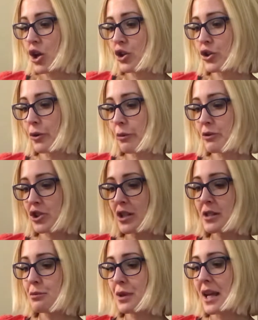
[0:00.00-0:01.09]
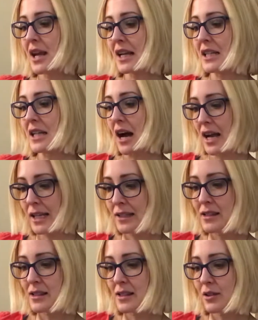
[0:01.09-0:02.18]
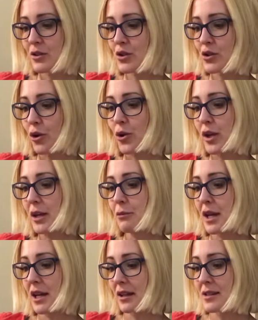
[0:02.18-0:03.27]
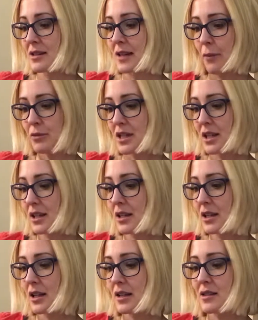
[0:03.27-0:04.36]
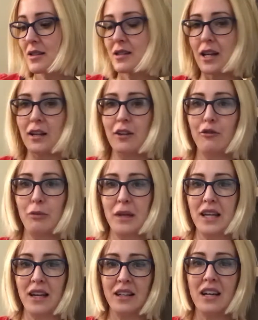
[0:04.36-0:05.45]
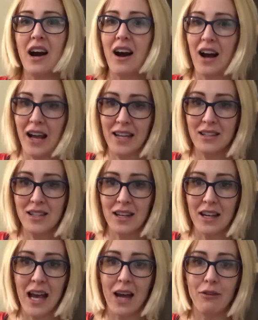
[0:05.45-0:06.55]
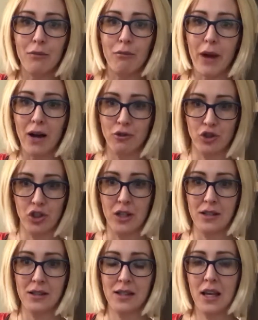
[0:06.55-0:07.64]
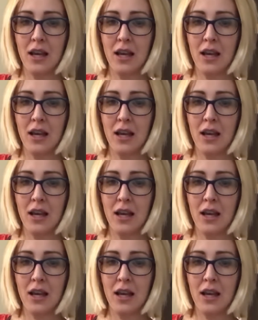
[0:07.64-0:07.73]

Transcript: you're just being nice so you can be accepted instead of being kind and having boundaries.